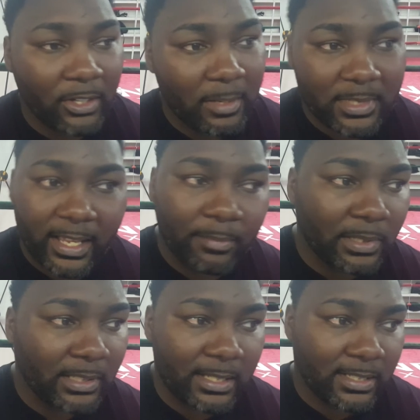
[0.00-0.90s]
You know what I'm saying?
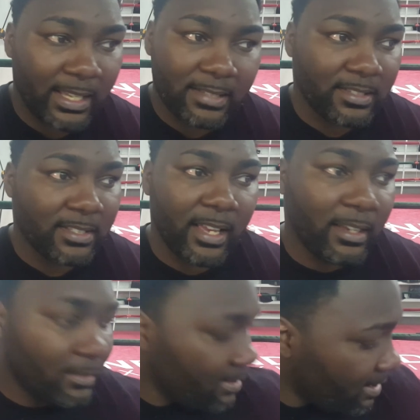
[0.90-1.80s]
But these kids just
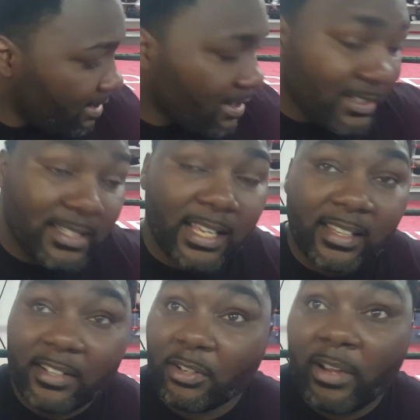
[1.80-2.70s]
ain't
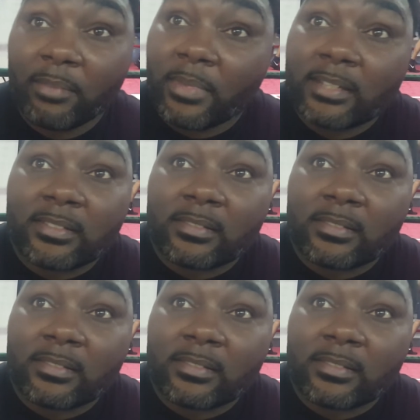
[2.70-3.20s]
getting the right message.